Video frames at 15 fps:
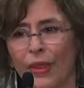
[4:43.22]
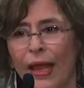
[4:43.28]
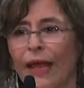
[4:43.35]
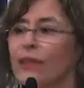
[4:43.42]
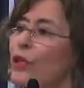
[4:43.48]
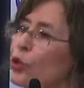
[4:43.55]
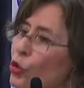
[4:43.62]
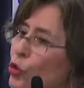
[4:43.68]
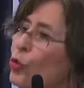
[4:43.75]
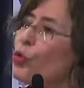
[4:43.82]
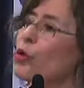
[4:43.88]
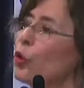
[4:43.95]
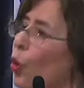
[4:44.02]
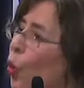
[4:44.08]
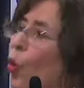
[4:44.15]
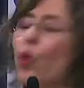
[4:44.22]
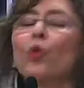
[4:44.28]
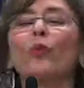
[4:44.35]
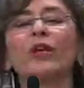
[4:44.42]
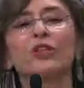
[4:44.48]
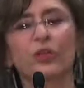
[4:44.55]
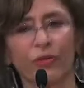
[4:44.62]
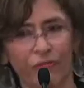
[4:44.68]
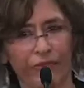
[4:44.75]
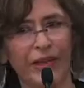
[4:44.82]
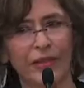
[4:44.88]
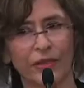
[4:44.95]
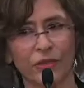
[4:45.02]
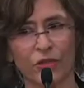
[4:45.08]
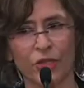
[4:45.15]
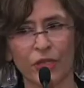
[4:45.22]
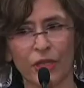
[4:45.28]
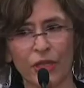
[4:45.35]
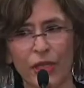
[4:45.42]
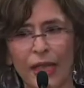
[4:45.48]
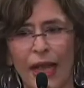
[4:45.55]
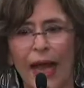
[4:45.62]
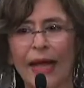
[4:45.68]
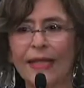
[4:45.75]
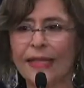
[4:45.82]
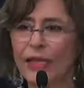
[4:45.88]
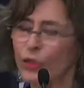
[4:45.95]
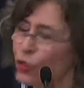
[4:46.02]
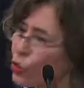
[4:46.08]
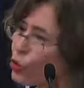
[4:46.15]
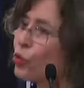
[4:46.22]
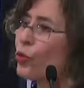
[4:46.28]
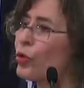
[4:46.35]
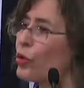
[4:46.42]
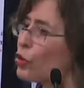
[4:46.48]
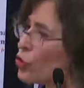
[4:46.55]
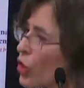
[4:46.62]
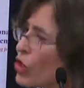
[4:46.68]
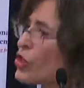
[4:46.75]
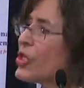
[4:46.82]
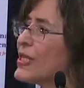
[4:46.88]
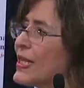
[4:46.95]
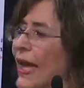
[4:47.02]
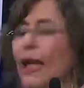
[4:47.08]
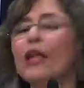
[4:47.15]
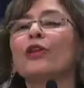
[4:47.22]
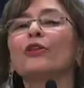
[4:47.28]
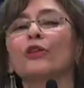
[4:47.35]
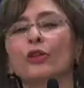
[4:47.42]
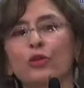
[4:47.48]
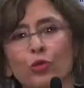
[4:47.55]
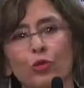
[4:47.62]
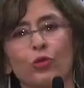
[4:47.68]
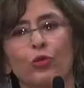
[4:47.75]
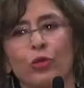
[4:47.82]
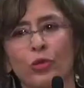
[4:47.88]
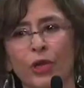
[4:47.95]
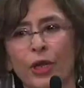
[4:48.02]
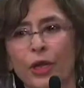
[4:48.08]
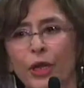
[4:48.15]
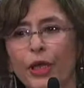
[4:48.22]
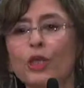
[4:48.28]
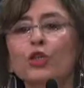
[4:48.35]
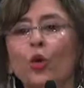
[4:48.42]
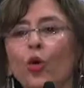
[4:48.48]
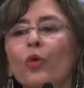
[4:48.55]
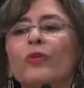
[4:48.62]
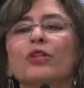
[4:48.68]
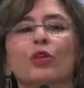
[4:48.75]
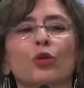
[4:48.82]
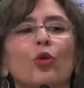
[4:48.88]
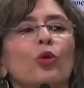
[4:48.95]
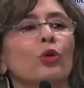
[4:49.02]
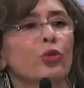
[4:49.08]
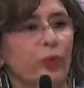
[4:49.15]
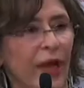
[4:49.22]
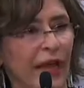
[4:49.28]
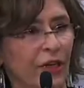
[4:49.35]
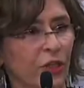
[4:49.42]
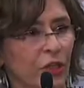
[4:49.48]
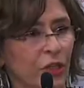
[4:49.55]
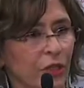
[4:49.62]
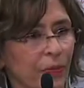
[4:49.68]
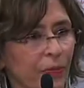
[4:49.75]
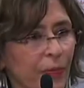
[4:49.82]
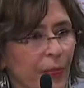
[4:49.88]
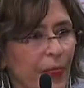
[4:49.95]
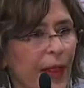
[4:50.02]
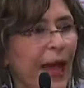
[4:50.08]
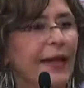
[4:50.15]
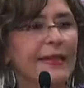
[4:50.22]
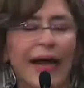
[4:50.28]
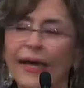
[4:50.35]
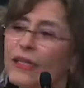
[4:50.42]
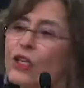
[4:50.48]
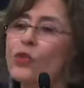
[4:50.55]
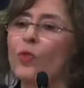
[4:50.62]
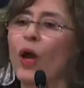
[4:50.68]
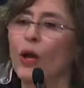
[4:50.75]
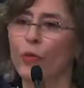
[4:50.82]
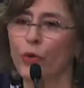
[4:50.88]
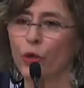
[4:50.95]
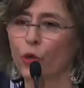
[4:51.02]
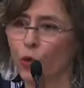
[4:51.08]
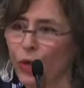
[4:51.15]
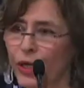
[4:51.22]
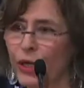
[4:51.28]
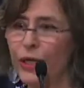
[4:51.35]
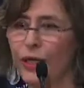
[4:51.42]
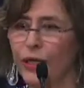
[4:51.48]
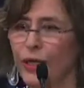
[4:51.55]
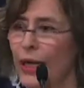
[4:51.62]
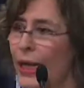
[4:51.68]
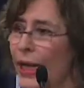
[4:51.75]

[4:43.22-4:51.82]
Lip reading: And the truth always offends. And the truth, just telling the truth, is always a call to action. And that is why we're all here,